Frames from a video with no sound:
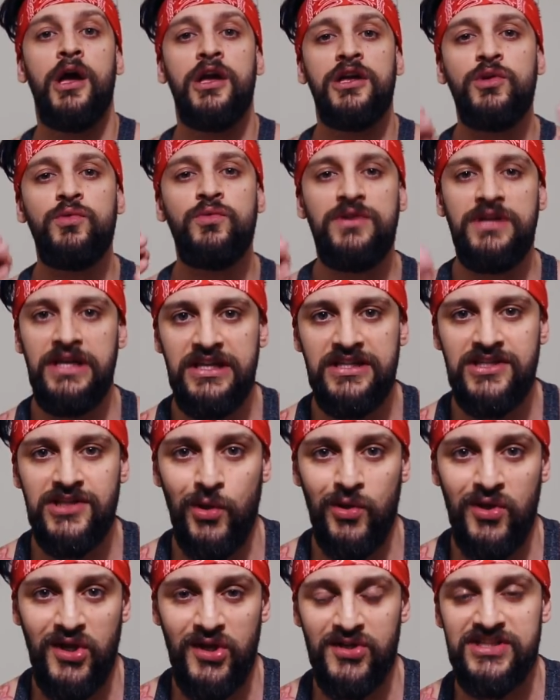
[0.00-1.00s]
You need to
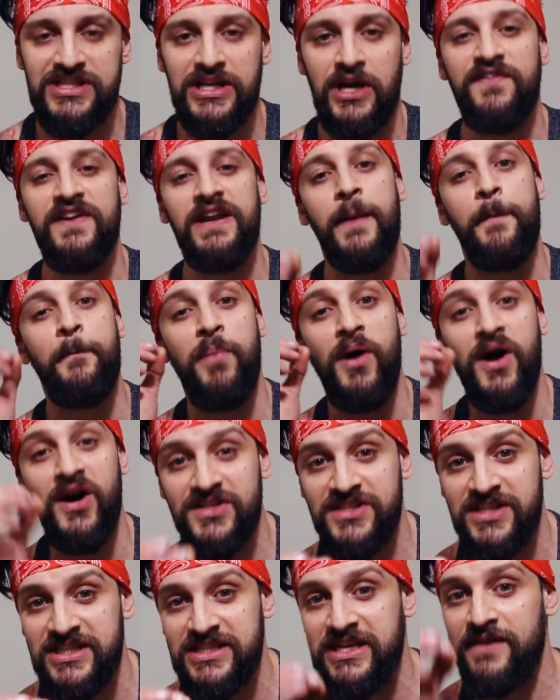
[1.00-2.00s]
look at yourself in a
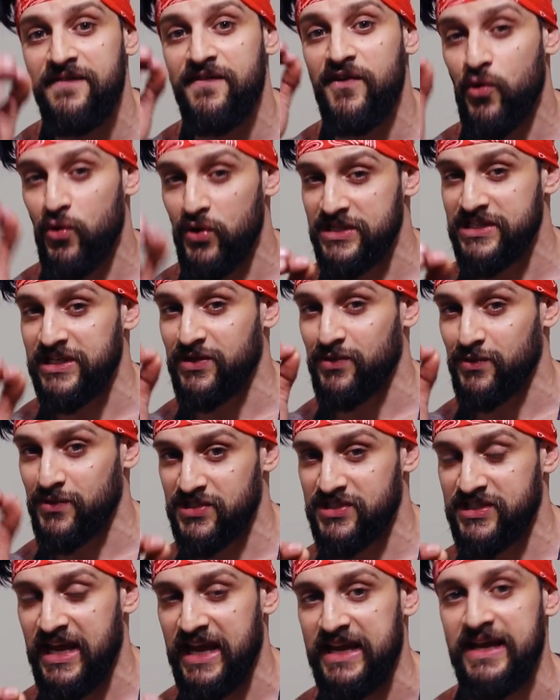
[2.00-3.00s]
positive, critical
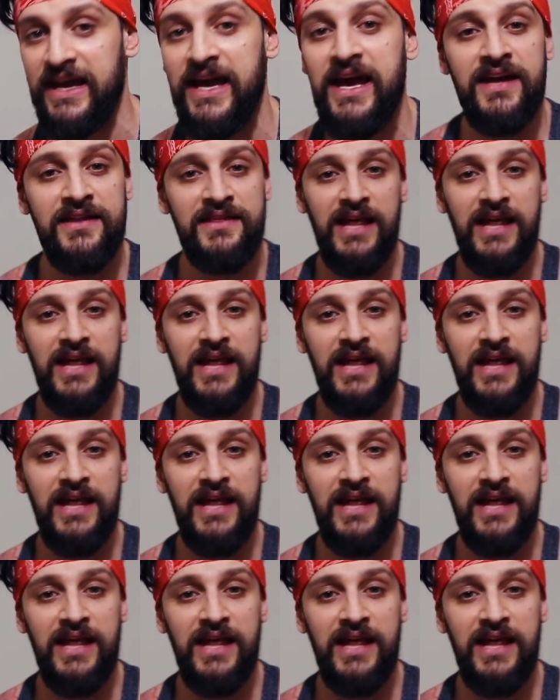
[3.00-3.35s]
state.